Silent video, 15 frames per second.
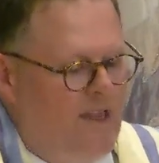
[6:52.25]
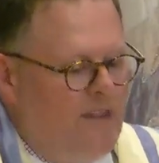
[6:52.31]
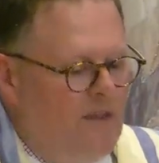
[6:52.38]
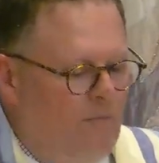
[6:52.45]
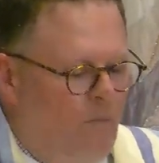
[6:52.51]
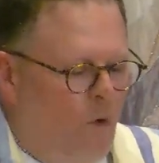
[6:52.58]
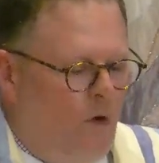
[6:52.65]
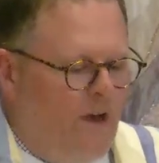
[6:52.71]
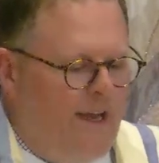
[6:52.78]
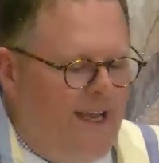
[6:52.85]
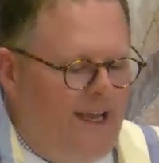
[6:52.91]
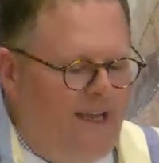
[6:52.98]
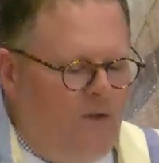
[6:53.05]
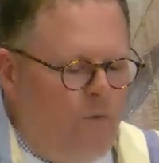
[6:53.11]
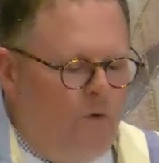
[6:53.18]
The more
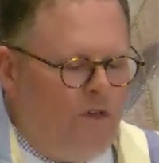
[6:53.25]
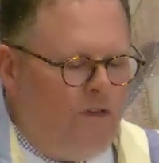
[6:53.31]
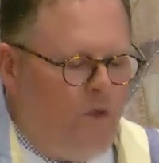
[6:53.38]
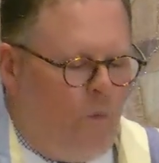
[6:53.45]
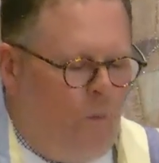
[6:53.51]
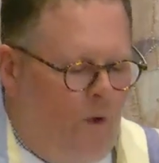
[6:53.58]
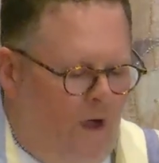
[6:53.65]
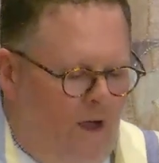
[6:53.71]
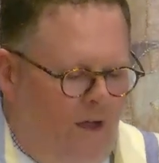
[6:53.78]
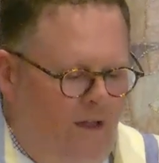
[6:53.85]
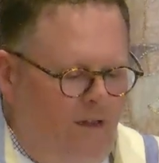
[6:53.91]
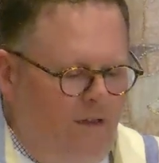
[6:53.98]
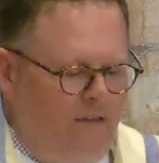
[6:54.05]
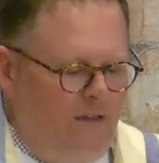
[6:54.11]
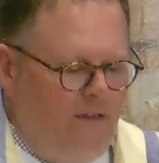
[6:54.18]
inward the
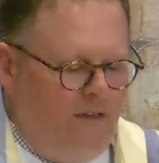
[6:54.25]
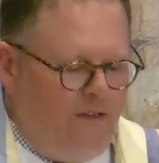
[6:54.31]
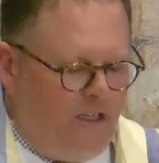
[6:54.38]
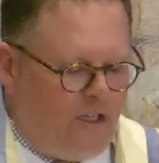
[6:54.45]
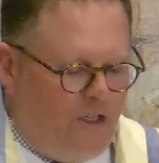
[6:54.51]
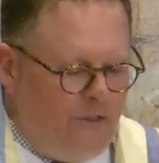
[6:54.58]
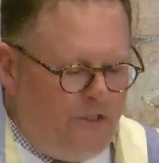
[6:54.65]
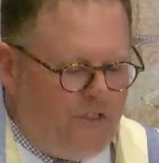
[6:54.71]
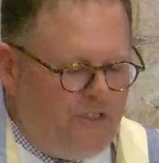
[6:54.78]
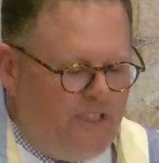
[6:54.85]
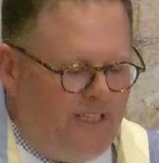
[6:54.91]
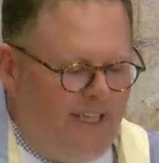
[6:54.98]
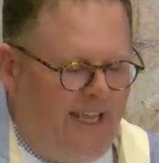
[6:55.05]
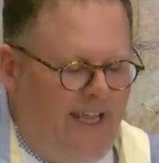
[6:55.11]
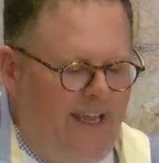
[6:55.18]
wall, the closer to
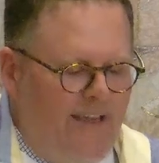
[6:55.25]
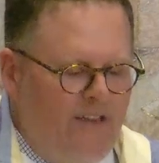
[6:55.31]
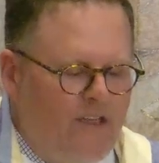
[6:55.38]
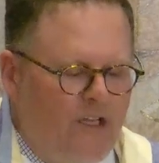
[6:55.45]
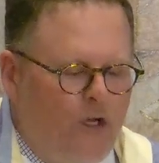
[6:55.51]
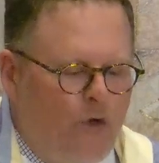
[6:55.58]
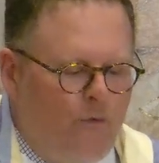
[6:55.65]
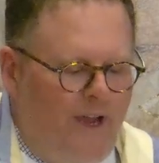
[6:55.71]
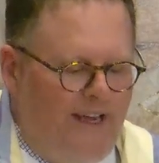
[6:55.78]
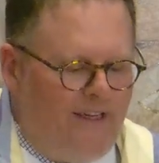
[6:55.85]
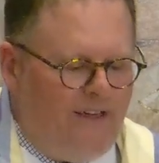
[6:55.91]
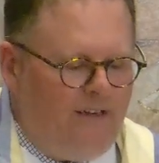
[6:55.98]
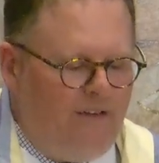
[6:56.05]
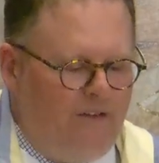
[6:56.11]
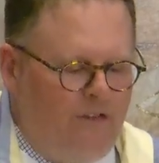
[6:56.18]
the king, the
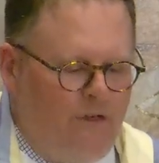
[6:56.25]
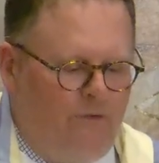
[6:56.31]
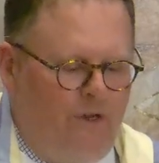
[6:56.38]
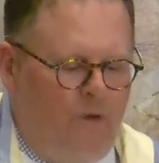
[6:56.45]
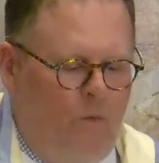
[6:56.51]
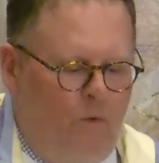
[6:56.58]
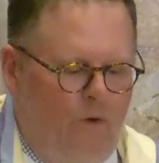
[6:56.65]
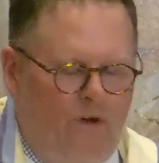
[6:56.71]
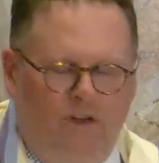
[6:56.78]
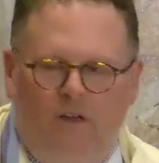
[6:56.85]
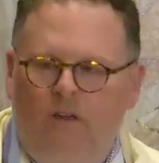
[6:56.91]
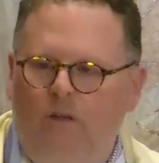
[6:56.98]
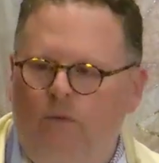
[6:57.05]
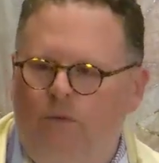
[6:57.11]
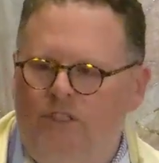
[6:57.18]
greater the
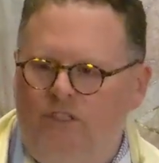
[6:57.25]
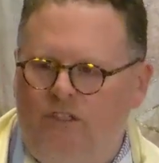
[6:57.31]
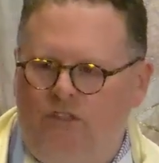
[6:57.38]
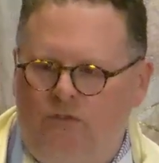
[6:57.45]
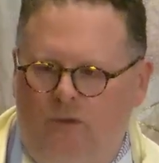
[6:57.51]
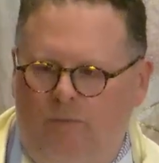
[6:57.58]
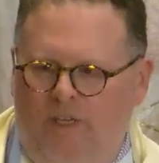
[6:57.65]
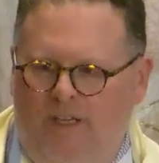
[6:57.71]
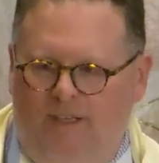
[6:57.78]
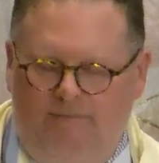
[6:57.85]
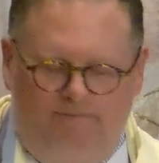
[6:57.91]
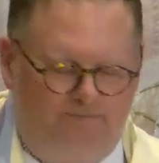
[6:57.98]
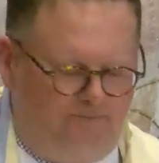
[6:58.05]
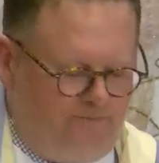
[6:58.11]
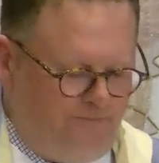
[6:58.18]
reward was distributed.
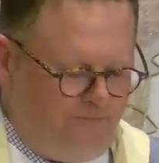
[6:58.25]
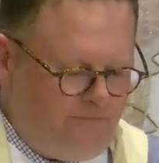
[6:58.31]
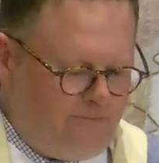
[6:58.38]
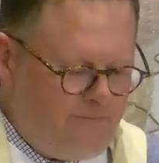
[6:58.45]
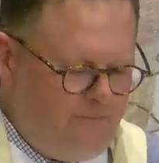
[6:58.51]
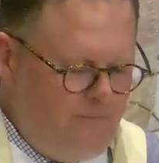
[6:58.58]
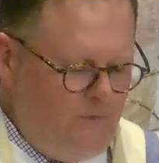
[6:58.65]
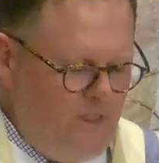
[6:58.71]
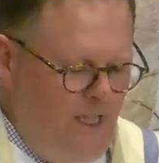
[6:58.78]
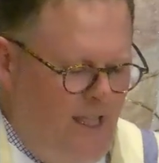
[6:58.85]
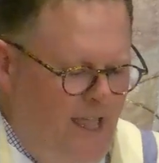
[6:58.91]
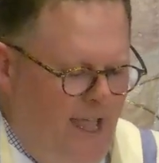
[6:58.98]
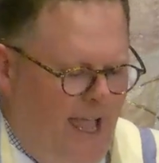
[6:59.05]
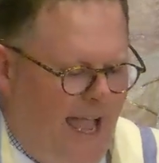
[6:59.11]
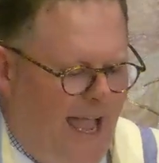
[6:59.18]

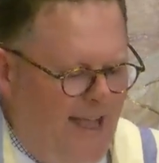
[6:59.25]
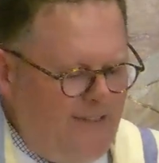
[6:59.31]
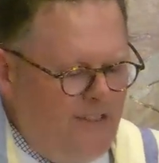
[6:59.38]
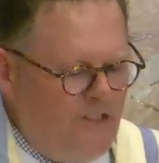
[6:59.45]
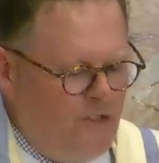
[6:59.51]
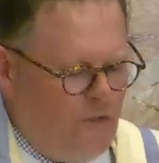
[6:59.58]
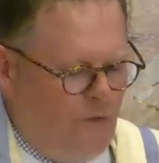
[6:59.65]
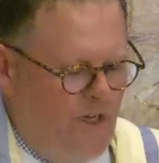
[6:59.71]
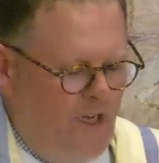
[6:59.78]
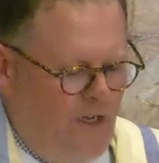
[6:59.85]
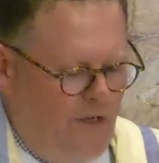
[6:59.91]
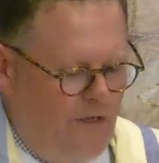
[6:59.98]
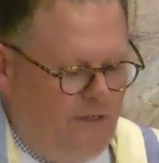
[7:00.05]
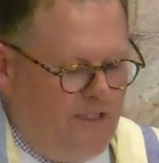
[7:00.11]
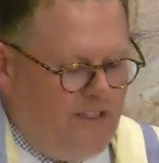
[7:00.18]
As the story
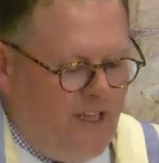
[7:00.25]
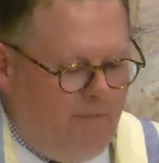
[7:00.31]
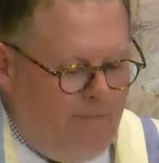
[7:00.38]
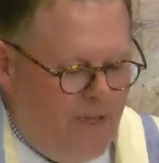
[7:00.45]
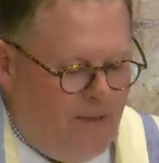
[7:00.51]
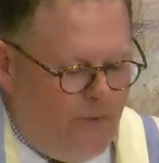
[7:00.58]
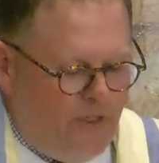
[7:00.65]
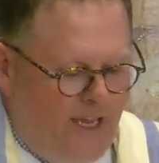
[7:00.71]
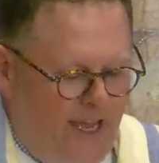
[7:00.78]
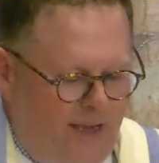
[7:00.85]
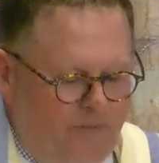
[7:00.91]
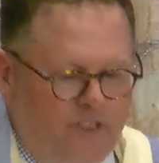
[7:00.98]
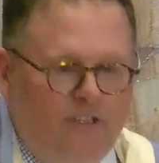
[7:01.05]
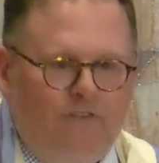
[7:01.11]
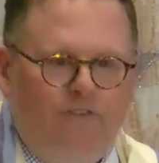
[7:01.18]
goes, some people came
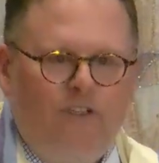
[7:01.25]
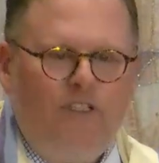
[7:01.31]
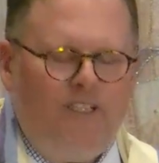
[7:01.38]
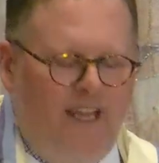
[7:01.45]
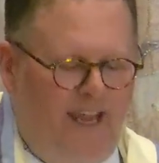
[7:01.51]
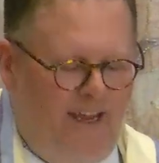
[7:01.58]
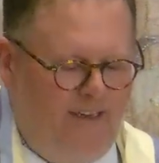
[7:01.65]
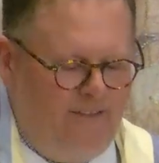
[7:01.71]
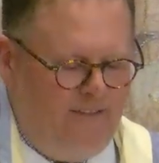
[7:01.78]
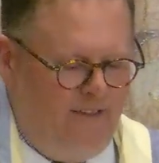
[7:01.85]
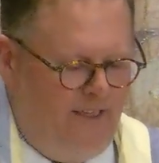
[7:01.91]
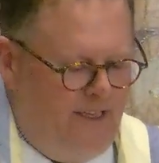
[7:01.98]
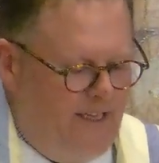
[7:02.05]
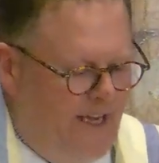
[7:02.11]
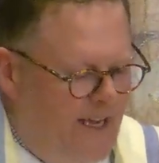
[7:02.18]
to the first gate,
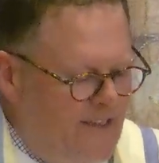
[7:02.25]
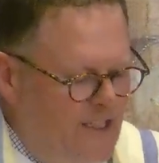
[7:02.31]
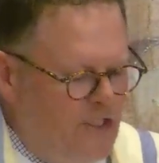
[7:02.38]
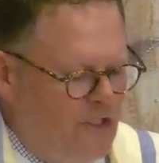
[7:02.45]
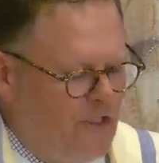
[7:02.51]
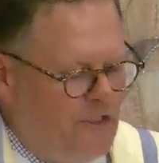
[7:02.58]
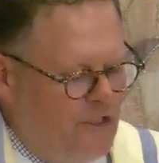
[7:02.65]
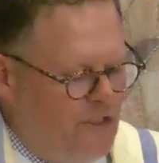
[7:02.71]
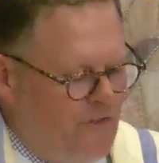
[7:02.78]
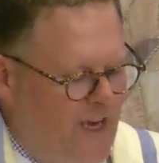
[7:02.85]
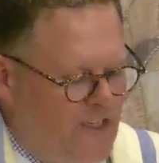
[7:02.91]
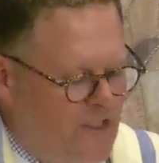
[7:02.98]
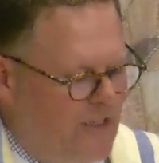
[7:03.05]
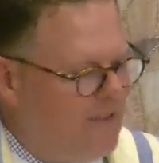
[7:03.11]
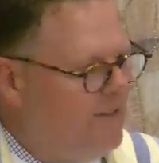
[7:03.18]
and they took the
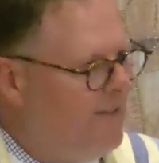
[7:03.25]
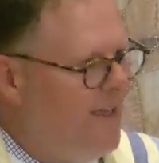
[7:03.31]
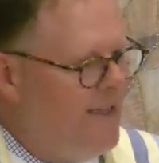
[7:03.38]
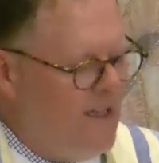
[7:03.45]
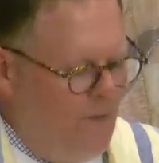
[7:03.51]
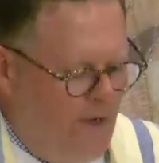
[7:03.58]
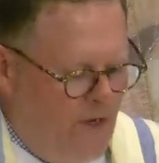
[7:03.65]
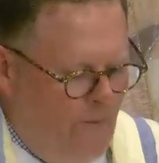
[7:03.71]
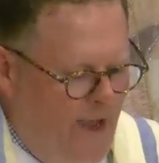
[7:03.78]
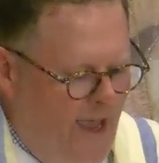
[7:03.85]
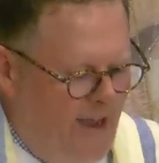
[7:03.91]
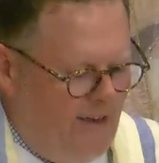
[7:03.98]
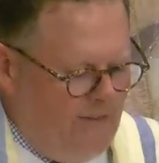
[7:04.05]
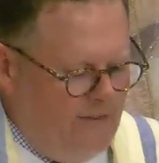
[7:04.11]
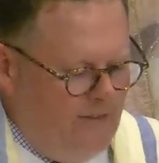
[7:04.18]
treasure and they went away,